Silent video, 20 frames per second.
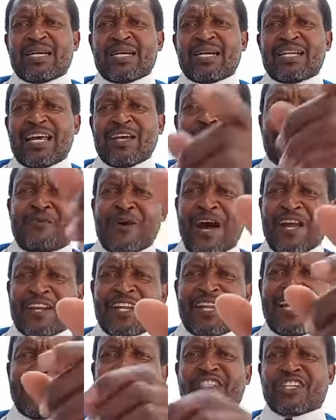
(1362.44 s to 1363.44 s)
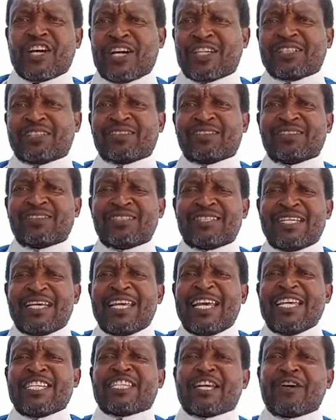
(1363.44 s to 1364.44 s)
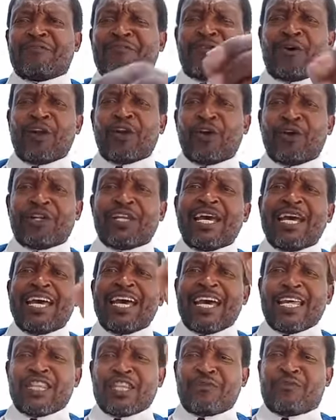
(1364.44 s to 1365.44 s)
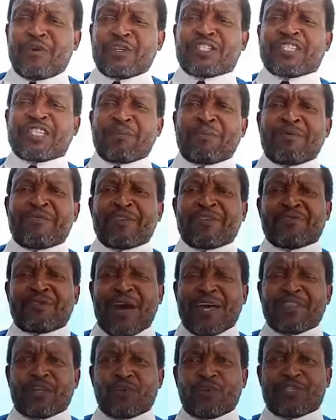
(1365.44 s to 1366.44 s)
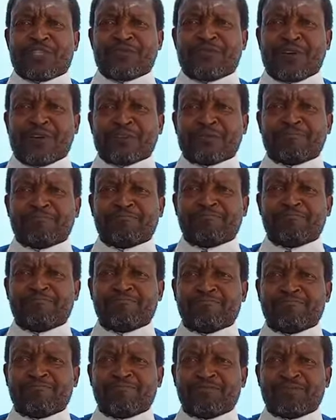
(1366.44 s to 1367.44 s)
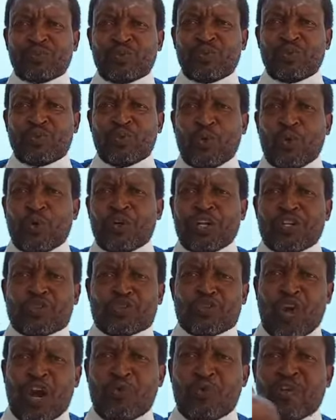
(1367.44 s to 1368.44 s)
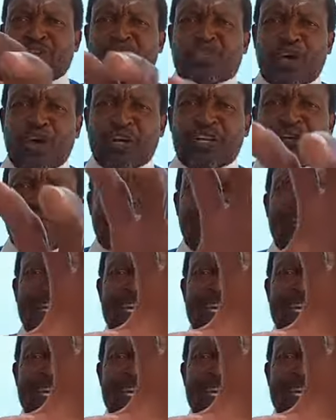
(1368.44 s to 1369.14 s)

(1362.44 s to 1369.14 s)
Like father, like son, Esau followed in the footsteps of his father, Lucifer, who destroyed one third of